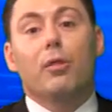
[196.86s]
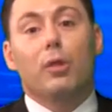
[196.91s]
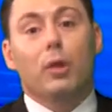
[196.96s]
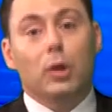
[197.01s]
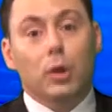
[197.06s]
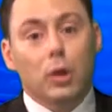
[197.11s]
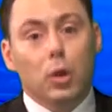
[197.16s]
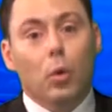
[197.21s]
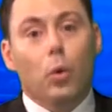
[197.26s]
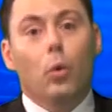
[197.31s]

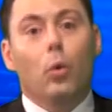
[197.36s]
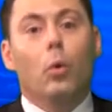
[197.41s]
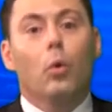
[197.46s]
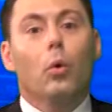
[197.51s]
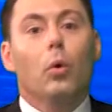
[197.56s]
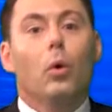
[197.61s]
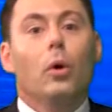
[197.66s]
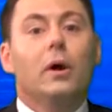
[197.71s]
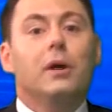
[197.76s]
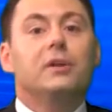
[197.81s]
the
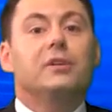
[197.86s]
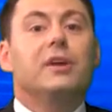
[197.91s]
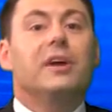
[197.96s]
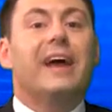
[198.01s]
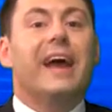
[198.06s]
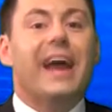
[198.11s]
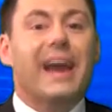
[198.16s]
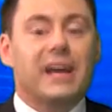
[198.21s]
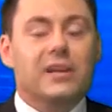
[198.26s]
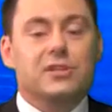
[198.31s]
law,
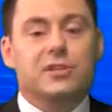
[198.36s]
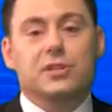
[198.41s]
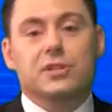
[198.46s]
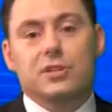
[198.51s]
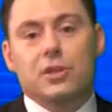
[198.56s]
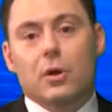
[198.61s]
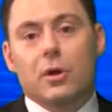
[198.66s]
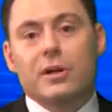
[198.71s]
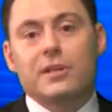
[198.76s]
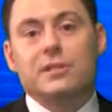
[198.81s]
to
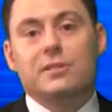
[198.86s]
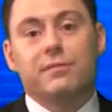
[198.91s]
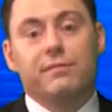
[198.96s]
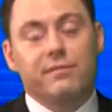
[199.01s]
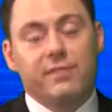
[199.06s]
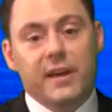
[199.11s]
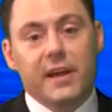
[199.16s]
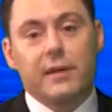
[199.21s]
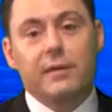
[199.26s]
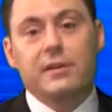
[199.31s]
exercise
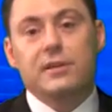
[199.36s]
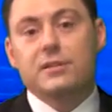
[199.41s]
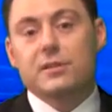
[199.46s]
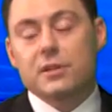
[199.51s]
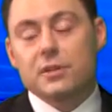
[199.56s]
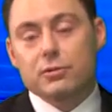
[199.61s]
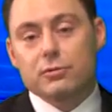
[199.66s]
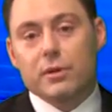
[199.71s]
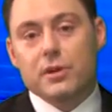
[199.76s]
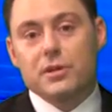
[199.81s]
various
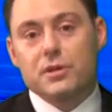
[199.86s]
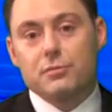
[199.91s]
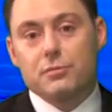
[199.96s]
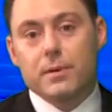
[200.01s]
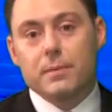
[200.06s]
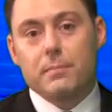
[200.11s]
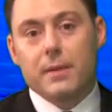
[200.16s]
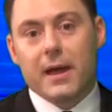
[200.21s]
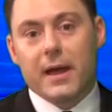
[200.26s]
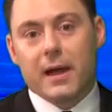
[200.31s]

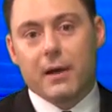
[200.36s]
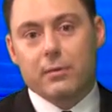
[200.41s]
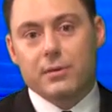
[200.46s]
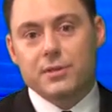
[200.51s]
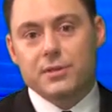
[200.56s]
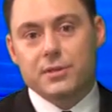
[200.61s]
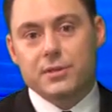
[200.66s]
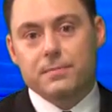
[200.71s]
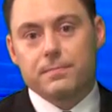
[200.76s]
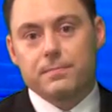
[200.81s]
discretionary
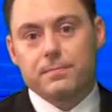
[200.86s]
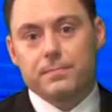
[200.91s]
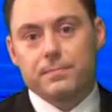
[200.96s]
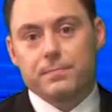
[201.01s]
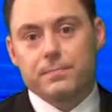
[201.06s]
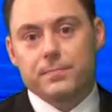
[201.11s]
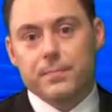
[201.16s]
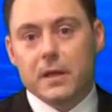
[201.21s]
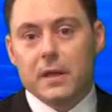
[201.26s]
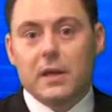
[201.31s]
powers.
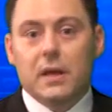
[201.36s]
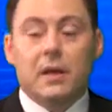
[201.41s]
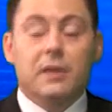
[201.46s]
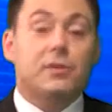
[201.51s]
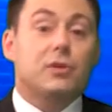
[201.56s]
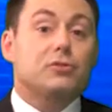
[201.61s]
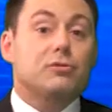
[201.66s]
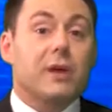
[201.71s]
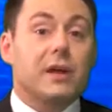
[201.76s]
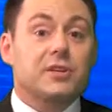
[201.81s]

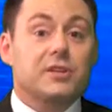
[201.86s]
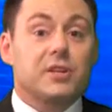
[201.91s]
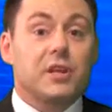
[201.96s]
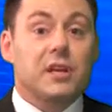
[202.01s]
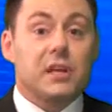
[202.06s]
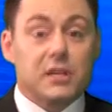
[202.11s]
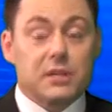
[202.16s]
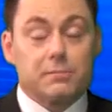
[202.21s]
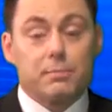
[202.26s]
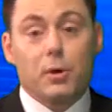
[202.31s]
The
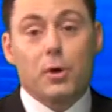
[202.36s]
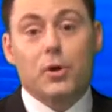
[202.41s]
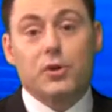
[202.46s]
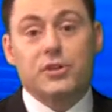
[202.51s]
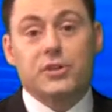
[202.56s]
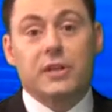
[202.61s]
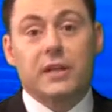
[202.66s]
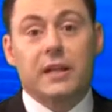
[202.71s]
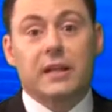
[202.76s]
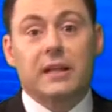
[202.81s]
trustee is
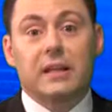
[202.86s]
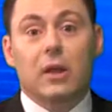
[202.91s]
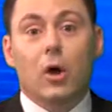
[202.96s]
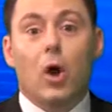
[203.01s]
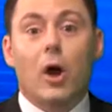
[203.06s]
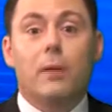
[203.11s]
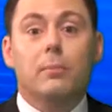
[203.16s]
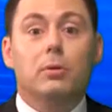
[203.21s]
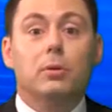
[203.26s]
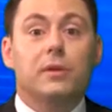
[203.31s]
personally
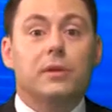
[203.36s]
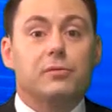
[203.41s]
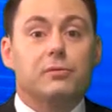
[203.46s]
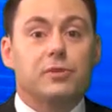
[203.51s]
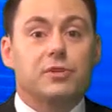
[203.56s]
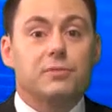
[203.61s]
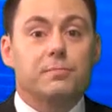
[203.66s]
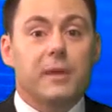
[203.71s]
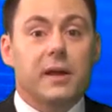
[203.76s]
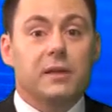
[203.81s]
liable in
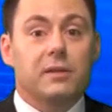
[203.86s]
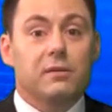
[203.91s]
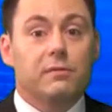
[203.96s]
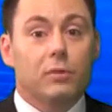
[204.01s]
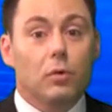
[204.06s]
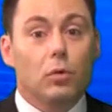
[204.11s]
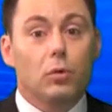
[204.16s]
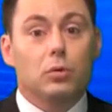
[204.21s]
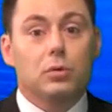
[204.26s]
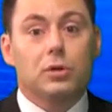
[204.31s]
respect
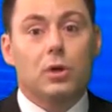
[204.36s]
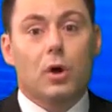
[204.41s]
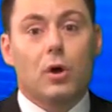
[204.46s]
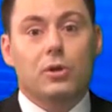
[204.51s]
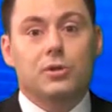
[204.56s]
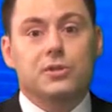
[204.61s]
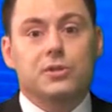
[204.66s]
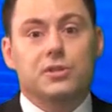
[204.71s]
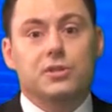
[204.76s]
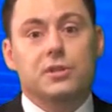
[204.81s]
of all
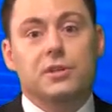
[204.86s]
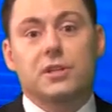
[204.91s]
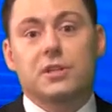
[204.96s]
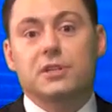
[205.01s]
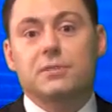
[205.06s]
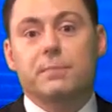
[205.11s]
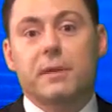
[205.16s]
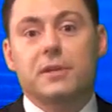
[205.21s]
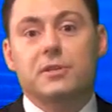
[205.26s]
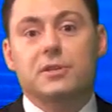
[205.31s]
costs and
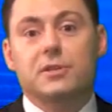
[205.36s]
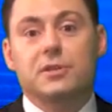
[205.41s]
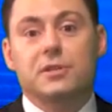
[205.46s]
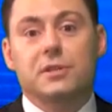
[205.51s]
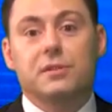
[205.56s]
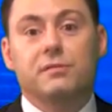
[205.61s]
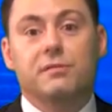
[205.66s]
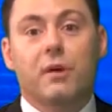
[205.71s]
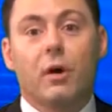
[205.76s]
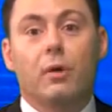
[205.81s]

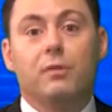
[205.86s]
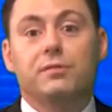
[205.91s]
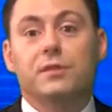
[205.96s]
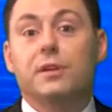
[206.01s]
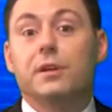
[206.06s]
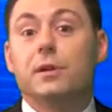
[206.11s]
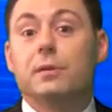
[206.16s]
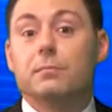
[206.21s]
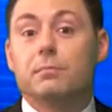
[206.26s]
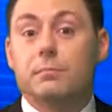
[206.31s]
expenses
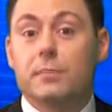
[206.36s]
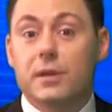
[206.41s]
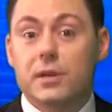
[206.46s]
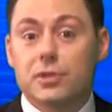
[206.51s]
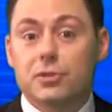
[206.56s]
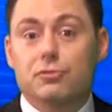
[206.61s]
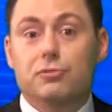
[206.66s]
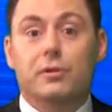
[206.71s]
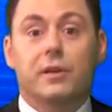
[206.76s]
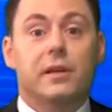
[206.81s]
involved in
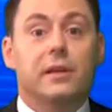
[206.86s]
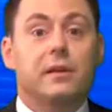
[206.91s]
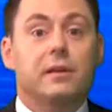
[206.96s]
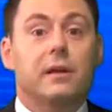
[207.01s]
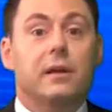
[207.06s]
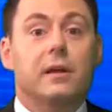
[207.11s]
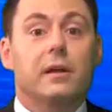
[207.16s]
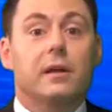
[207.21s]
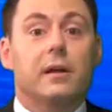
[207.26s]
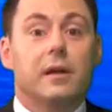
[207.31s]

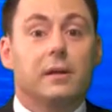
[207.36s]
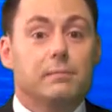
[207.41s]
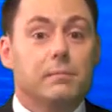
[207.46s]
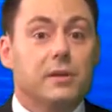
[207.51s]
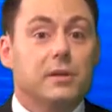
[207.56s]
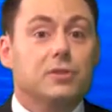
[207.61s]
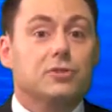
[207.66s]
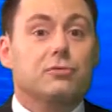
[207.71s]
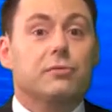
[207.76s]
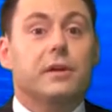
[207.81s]

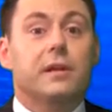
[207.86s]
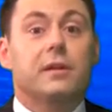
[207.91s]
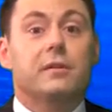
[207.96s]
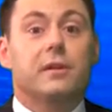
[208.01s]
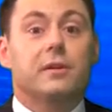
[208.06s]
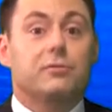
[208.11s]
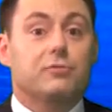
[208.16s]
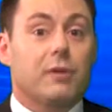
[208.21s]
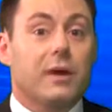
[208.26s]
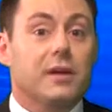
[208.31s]

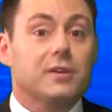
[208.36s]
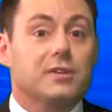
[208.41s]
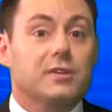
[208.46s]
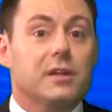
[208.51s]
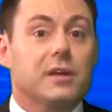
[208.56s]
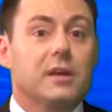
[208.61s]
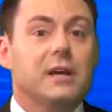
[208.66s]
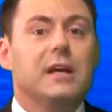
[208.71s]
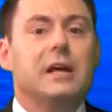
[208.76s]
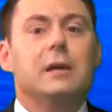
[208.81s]
administering the
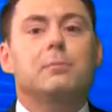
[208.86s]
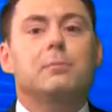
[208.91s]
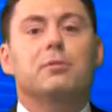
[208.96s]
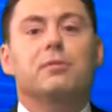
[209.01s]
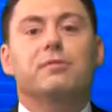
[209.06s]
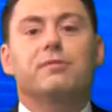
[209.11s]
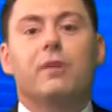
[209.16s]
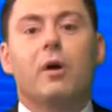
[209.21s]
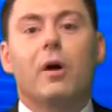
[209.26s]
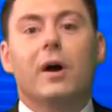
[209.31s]
trust,
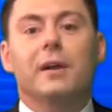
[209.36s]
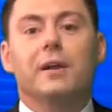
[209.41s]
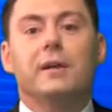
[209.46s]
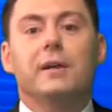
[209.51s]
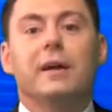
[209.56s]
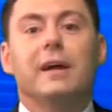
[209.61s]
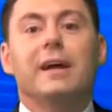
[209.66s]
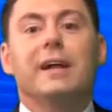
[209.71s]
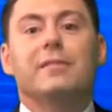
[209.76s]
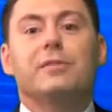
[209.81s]

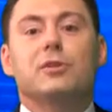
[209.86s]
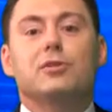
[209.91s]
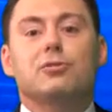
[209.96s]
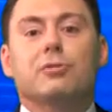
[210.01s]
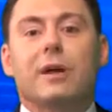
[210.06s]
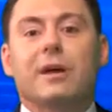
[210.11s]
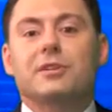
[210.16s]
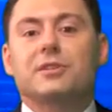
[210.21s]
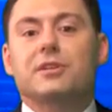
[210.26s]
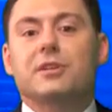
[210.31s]
provided the
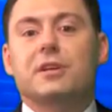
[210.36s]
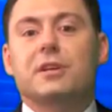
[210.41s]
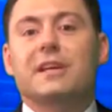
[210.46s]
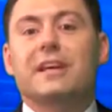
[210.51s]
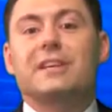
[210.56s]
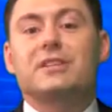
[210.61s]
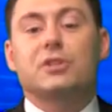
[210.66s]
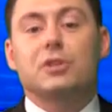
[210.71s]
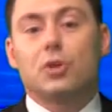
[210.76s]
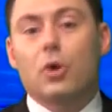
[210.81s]

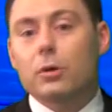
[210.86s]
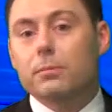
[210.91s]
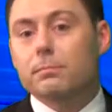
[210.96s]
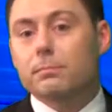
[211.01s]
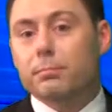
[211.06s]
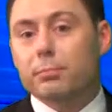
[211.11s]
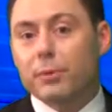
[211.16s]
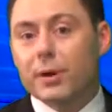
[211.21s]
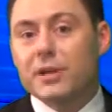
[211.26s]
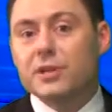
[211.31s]
trustee has
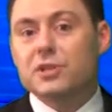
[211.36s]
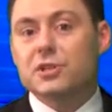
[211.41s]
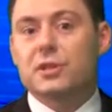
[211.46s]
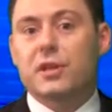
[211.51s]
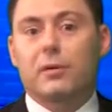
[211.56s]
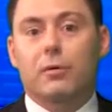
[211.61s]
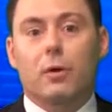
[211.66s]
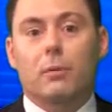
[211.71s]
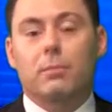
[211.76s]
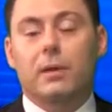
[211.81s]
not
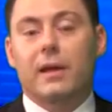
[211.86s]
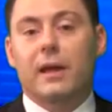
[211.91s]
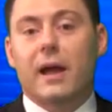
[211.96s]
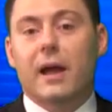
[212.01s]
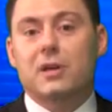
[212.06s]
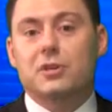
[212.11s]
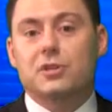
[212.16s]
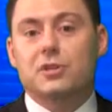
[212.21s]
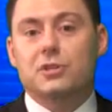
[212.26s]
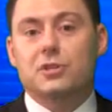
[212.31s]
breached their
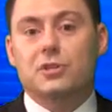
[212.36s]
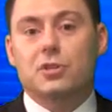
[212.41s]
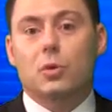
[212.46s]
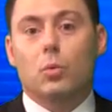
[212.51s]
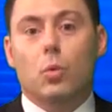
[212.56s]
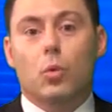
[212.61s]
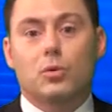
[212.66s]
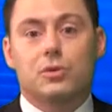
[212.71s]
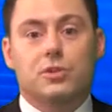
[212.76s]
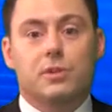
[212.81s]
obligations
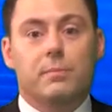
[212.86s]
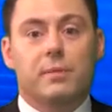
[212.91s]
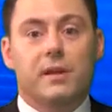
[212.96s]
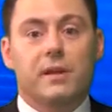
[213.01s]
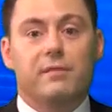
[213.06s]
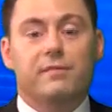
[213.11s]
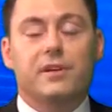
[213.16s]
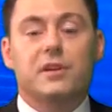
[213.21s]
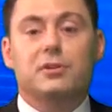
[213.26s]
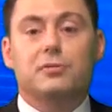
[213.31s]
towards the
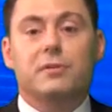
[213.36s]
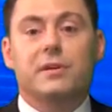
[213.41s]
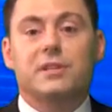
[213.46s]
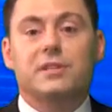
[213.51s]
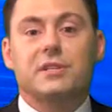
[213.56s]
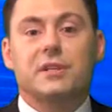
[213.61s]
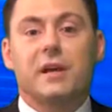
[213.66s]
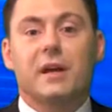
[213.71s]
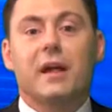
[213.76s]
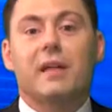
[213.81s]

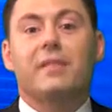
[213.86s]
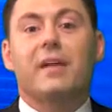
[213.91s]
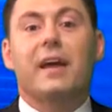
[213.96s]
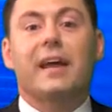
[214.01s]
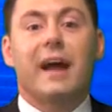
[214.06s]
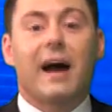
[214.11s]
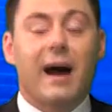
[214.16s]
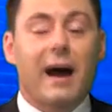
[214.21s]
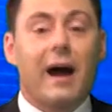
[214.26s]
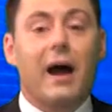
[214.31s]
beneficiaries.
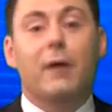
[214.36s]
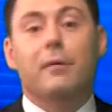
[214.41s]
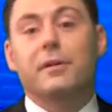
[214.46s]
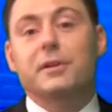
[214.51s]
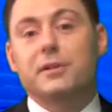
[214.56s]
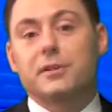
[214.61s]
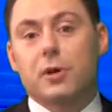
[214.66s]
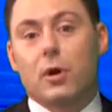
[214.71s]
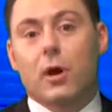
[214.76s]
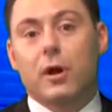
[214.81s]
They are
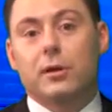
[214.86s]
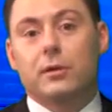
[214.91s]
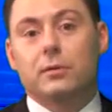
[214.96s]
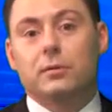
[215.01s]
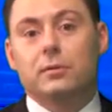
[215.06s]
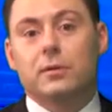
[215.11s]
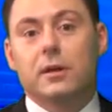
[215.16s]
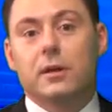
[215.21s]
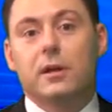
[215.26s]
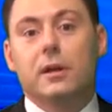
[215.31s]

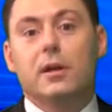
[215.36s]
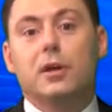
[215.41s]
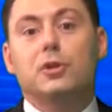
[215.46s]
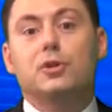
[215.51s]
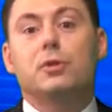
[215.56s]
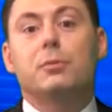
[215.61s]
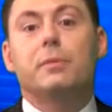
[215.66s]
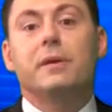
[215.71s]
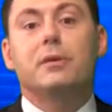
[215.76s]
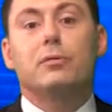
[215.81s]
entitled
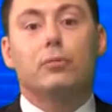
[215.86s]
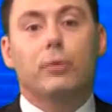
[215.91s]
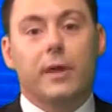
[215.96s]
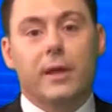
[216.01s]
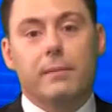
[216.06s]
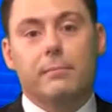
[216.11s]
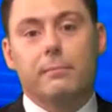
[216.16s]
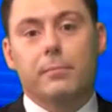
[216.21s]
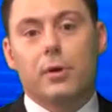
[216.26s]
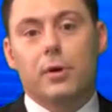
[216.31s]
to be
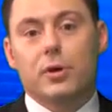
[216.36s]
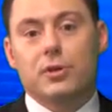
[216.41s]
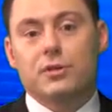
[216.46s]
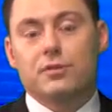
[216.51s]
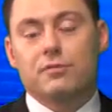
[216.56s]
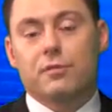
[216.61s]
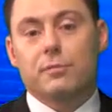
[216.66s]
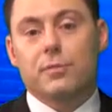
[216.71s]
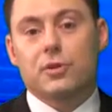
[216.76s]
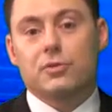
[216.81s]

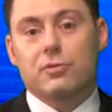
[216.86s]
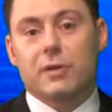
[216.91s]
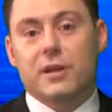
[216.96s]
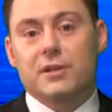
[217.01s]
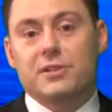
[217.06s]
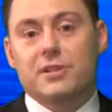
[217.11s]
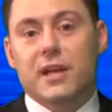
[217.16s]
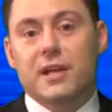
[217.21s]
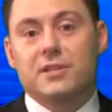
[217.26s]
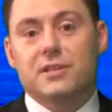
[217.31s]
reimbursed from the
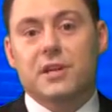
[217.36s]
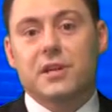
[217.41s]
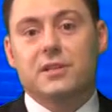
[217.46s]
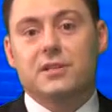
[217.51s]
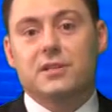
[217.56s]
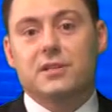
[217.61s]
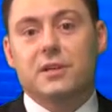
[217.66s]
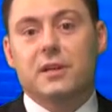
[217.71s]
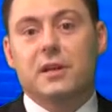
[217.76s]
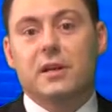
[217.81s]
trust
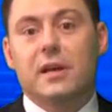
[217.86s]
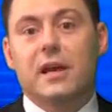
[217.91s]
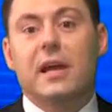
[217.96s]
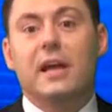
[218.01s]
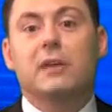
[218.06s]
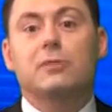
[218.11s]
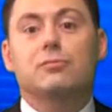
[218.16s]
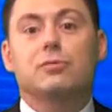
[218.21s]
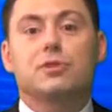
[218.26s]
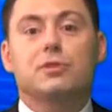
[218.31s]
assets
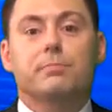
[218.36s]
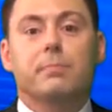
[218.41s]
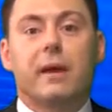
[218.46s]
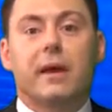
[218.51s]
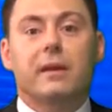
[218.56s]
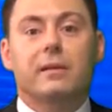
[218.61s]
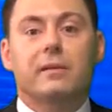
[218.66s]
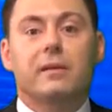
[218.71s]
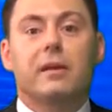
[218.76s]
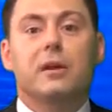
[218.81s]
in
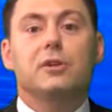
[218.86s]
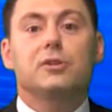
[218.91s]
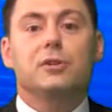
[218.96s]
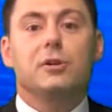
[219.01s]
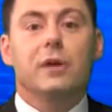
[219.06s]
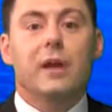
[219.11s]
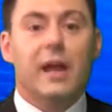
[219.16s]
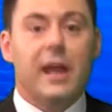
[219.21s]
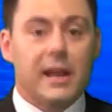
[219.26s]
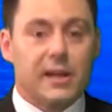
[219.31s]
respect
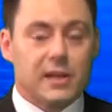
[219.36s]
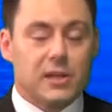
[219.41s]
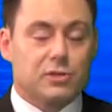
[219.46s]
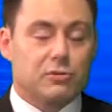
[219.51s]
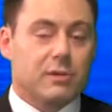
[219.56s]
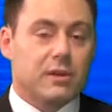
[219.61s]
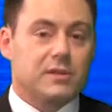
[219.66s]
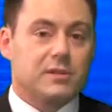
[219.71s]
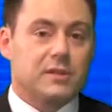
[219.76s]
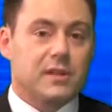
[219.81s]
to any
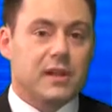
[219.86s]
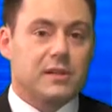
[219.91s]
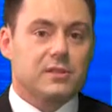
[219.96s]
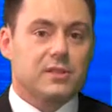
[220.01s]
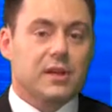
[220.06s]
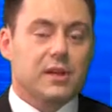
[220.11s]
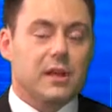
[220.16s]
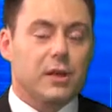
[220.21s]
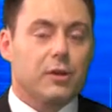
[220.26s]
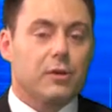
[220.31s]
trust
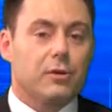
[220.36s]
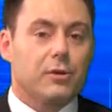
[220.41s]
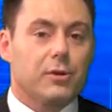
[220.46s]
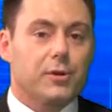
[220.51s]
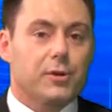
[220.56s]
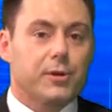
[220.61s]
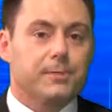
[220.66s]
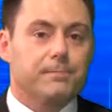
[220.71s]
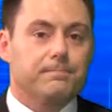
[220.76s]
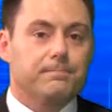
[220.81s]
debts
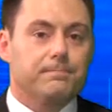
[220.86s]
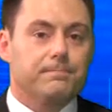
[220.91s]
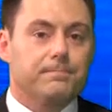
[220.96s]
incurred.